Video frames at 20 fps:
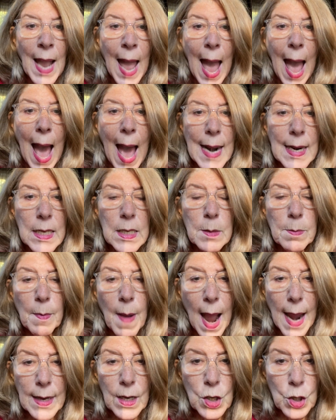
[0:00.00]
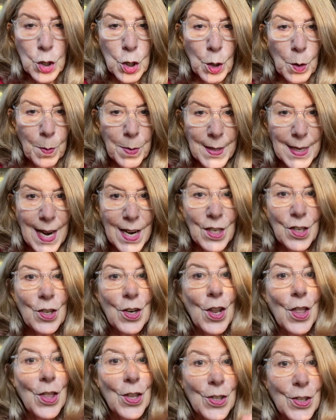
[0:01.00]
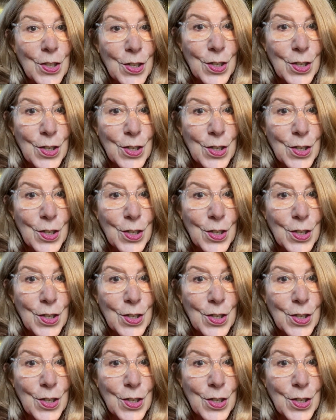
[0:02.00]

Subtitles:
how does my interpretation,